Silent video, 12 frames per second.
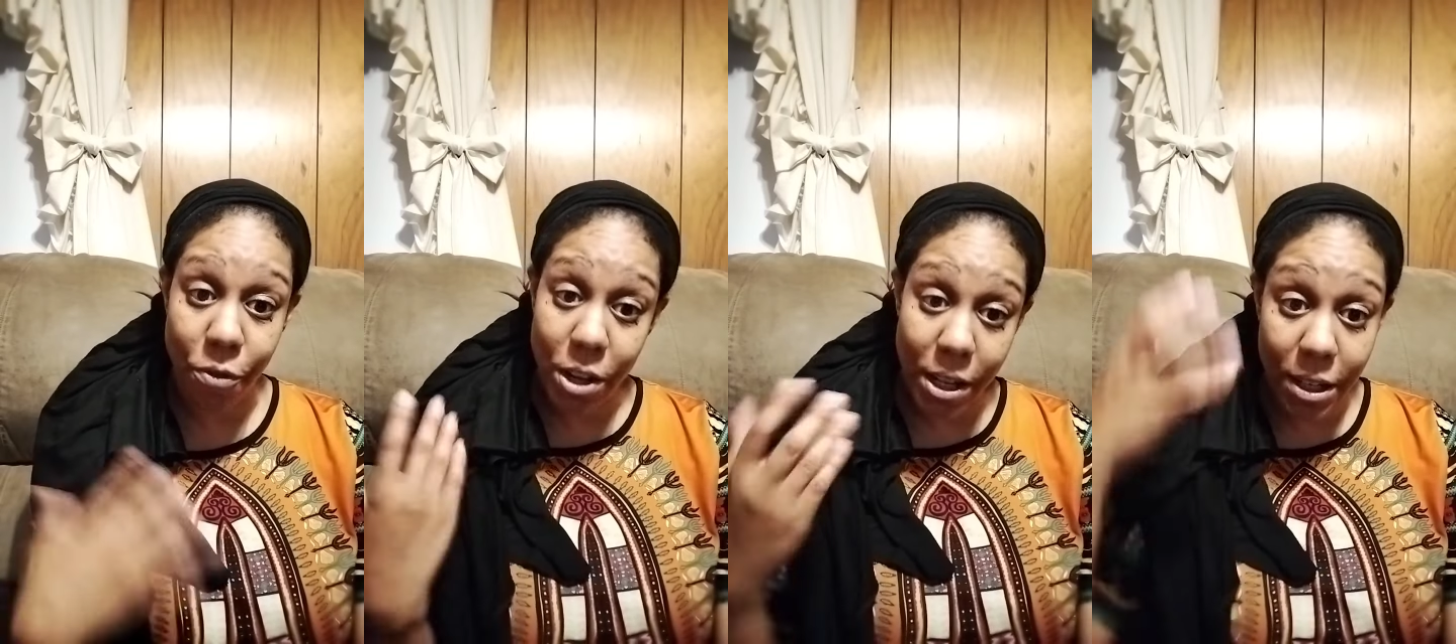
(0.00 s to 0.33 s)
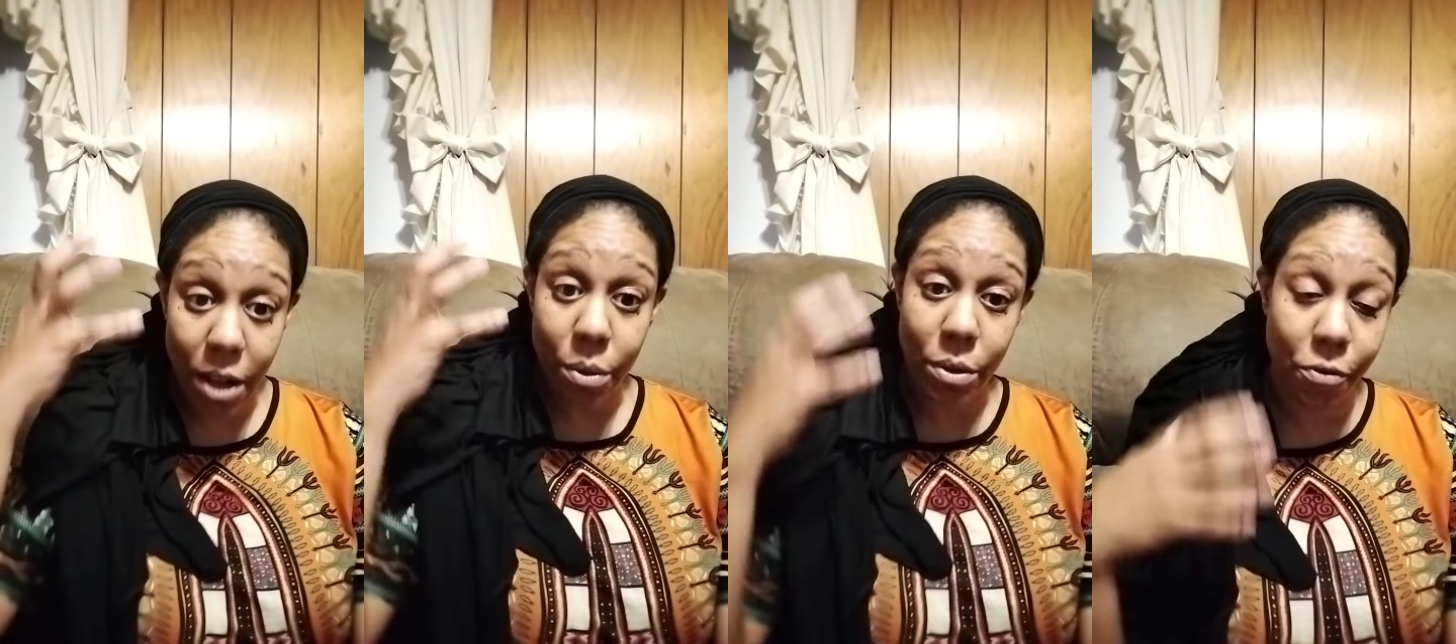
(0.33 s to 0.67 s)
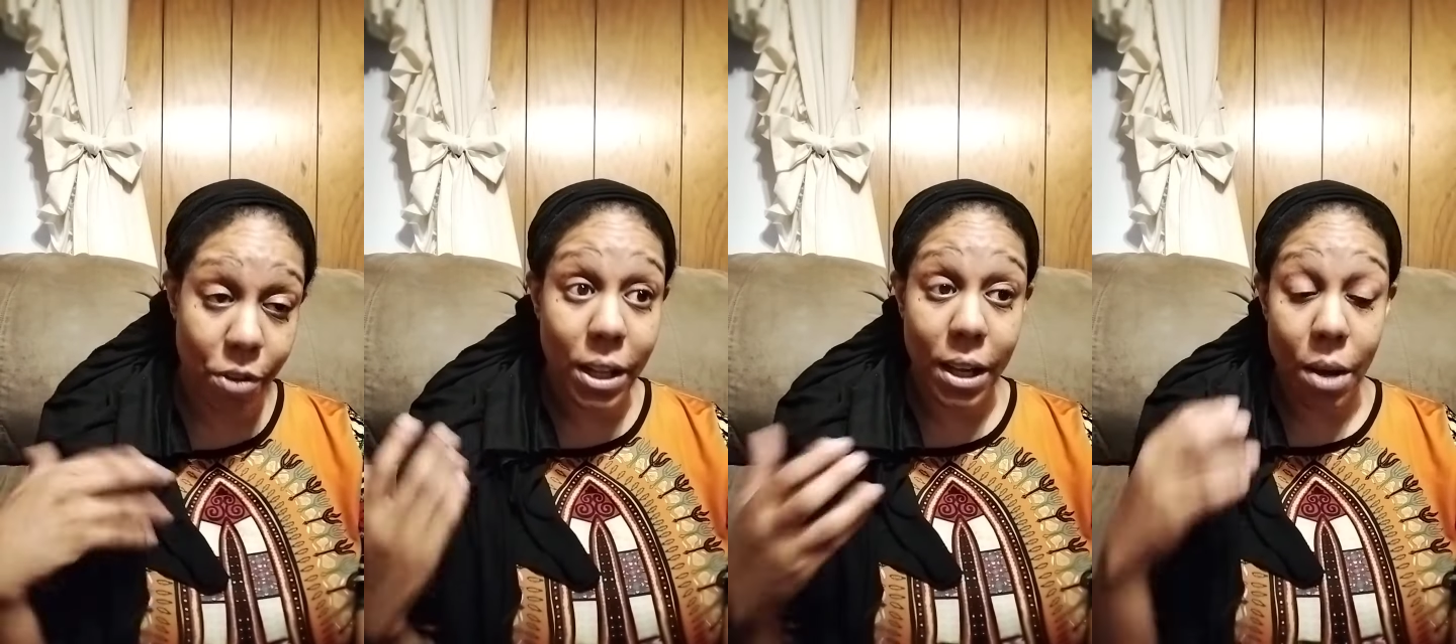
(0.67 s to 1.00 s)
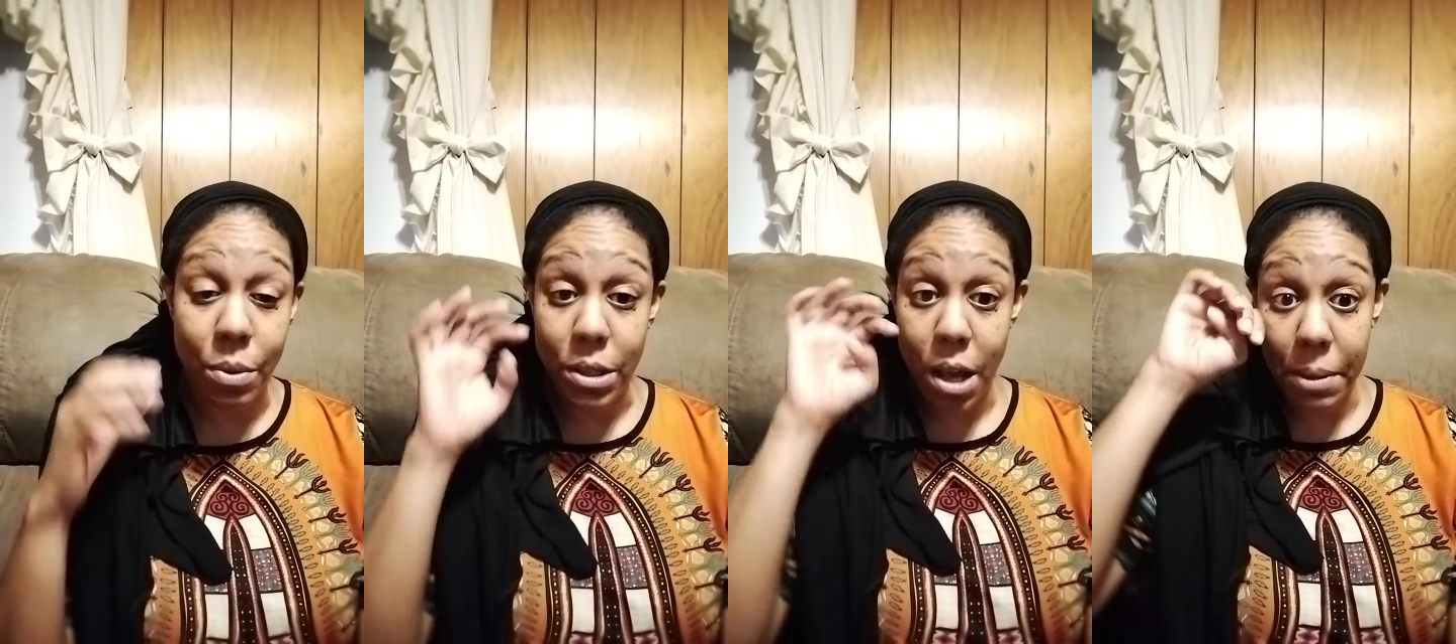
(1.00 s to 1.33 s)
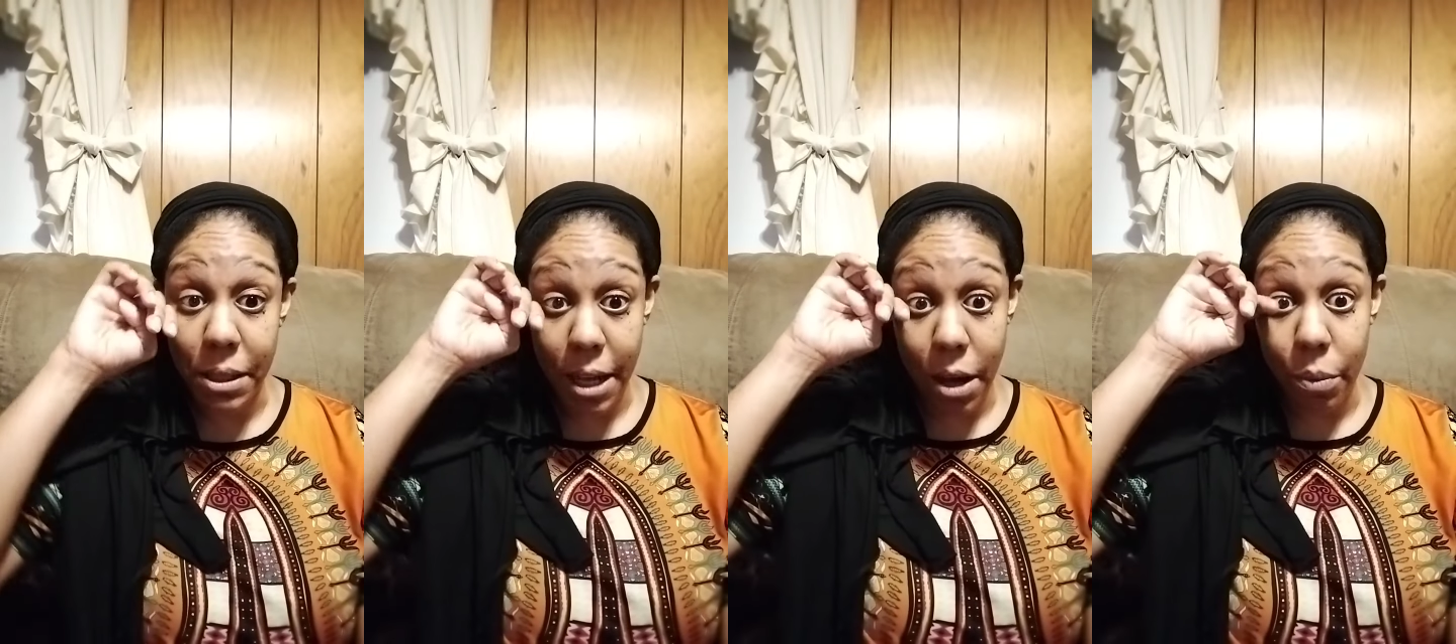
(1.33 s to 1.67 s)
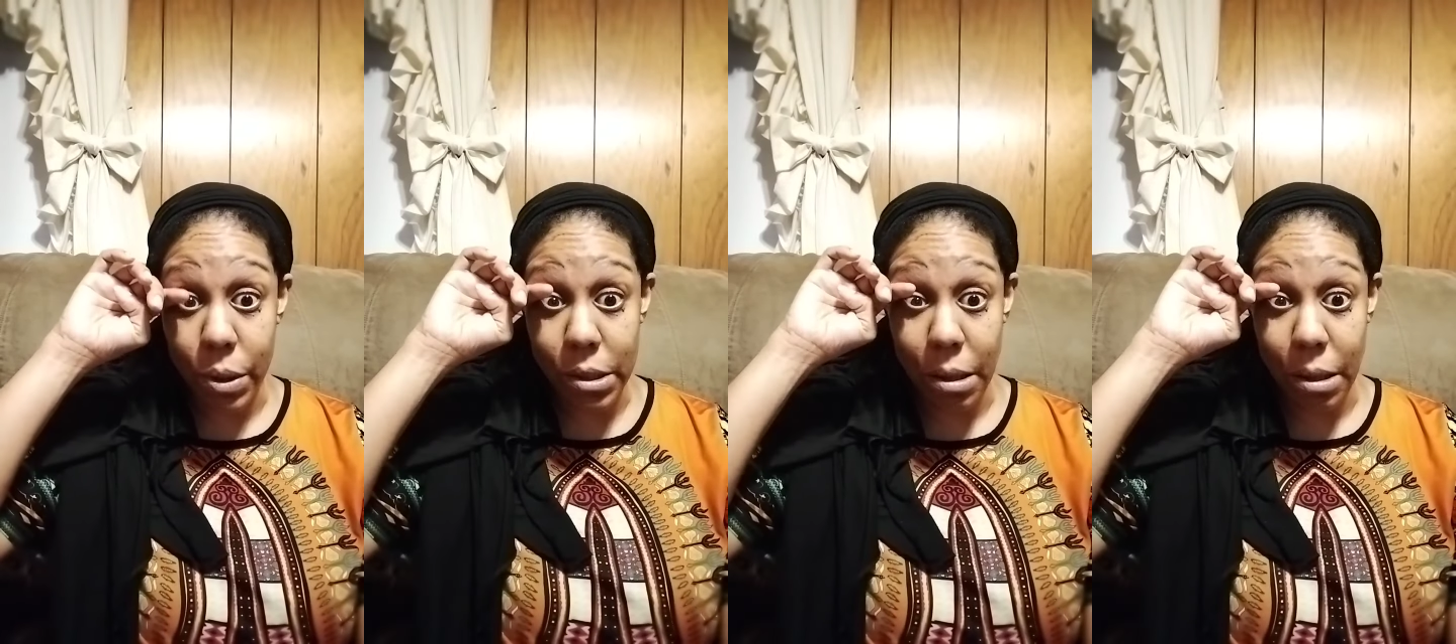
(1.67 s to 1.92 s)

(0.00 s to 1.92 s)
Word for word: It felt like I, it felt like I was coming down with